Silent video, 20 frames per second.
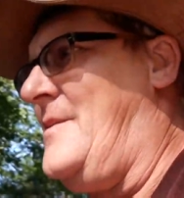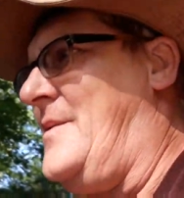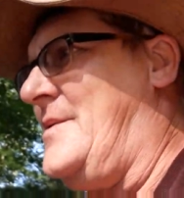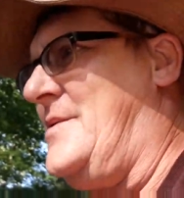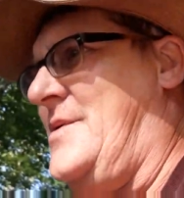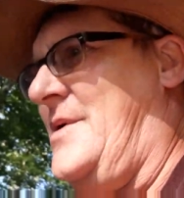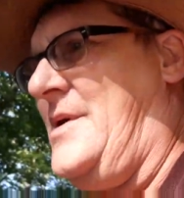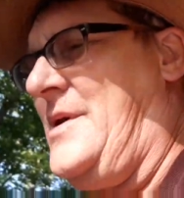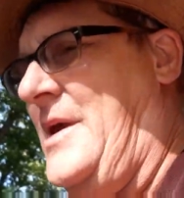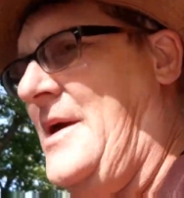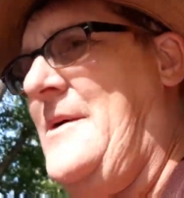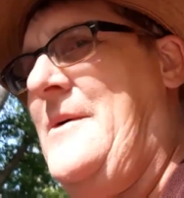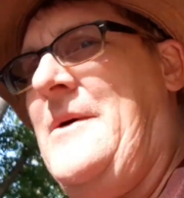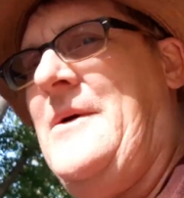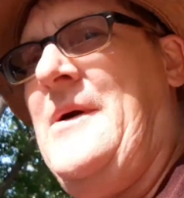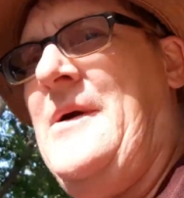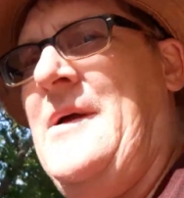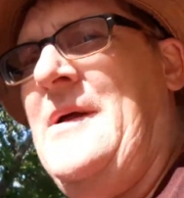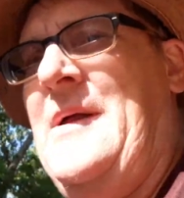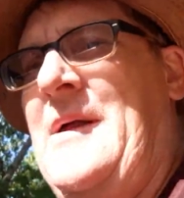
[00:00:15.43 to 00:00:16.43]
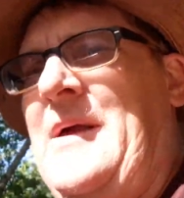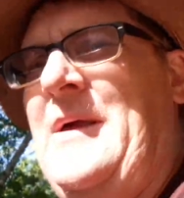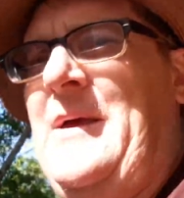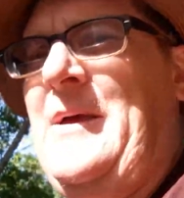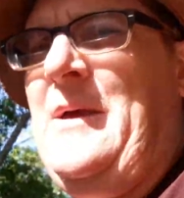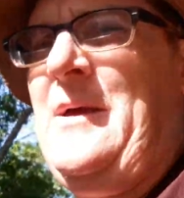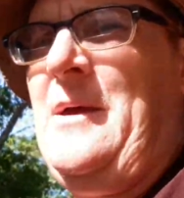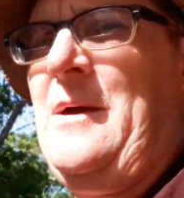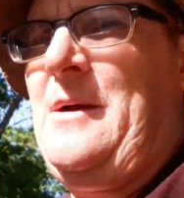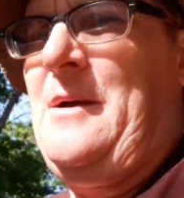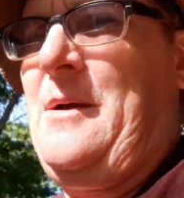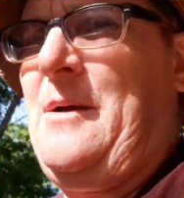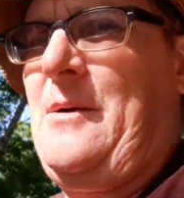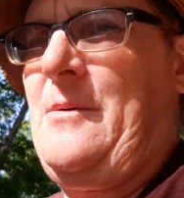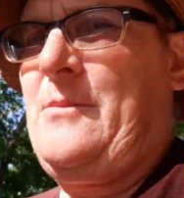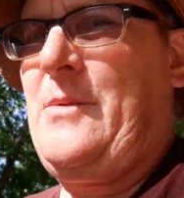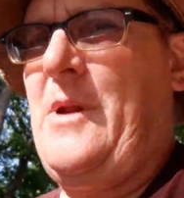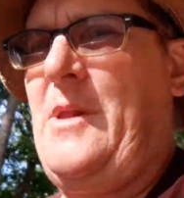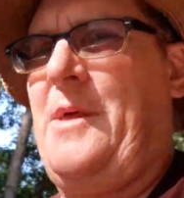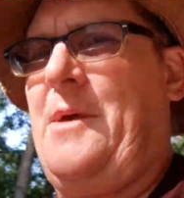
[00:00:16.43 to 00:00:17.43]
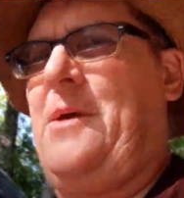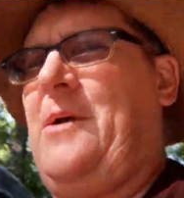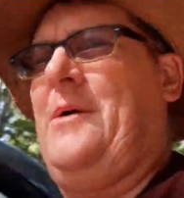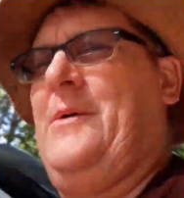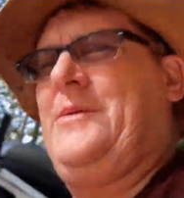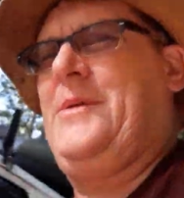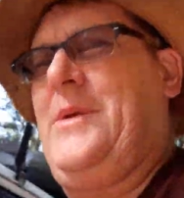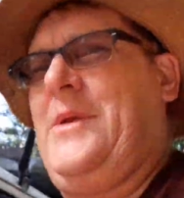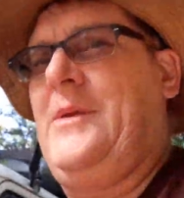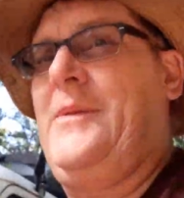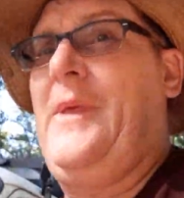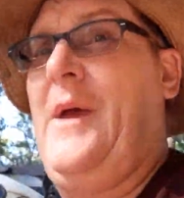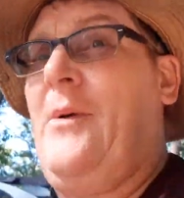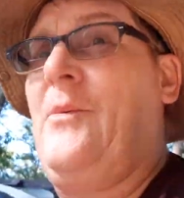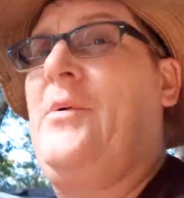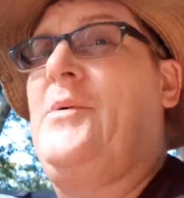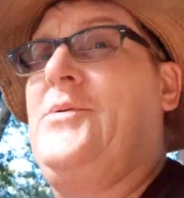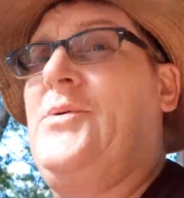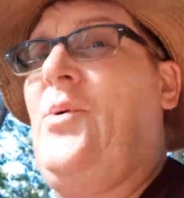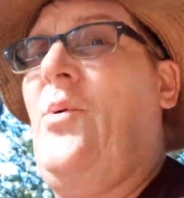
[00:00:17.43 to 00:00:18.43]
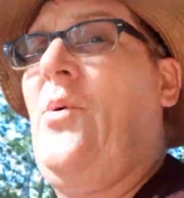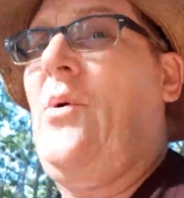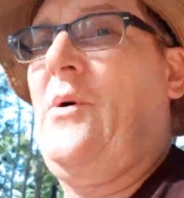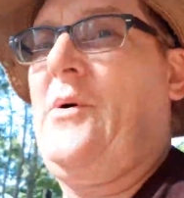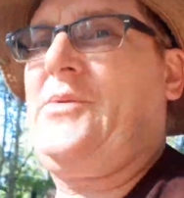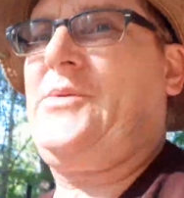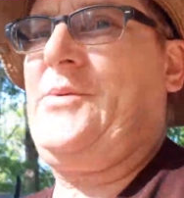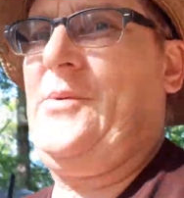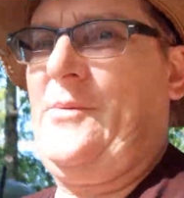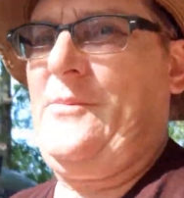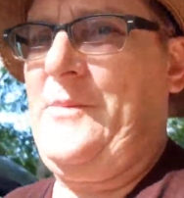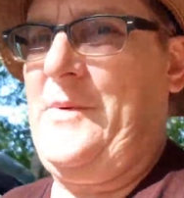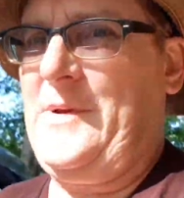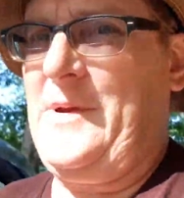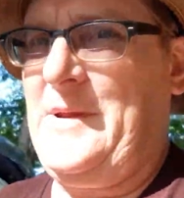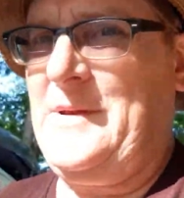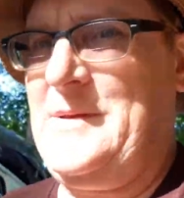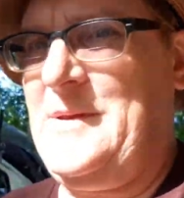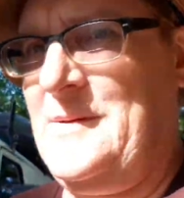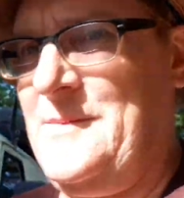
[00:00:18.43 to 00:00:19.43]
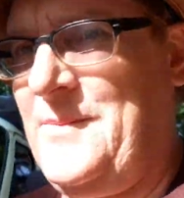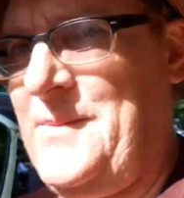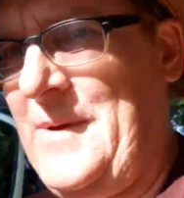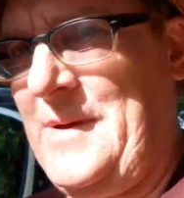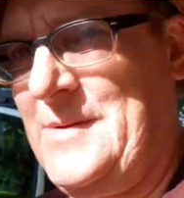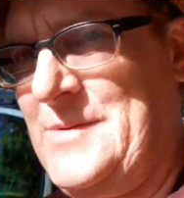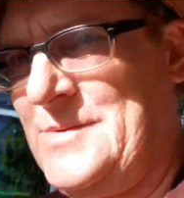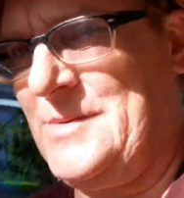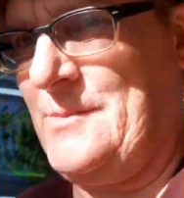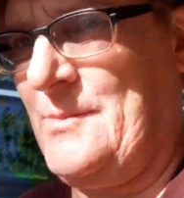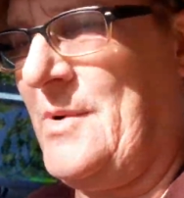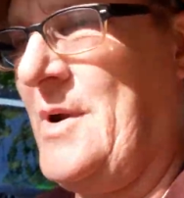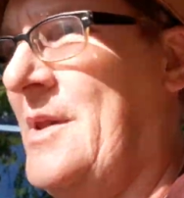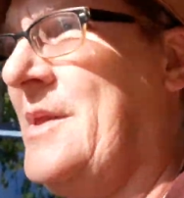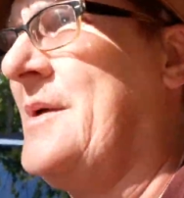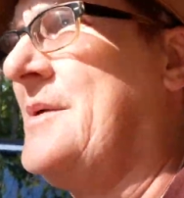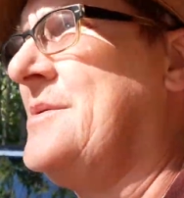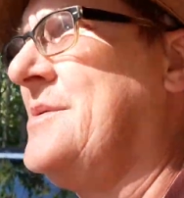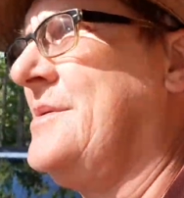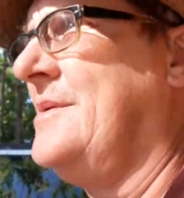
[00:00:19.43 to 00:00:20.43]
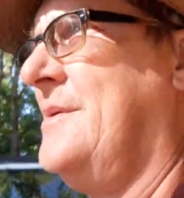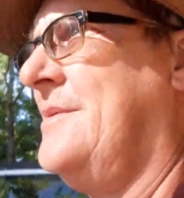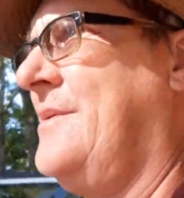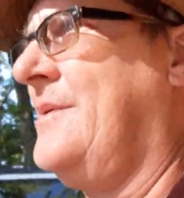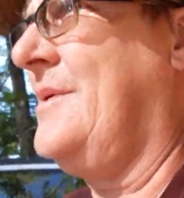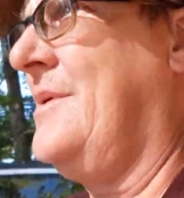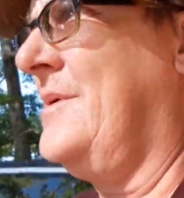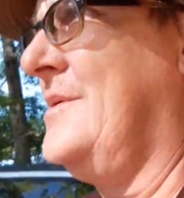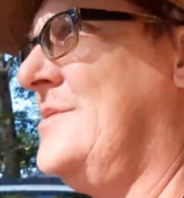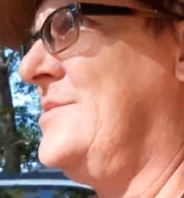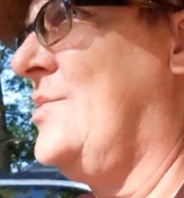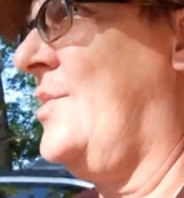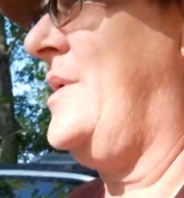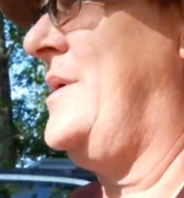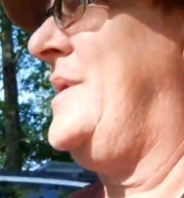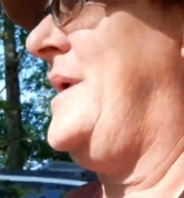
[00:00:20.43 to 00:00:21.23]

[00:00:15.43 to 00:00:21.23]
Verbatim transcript: Virginia uh, relic hunting, and that was awesome. And I did find some relics, and I really enjoyed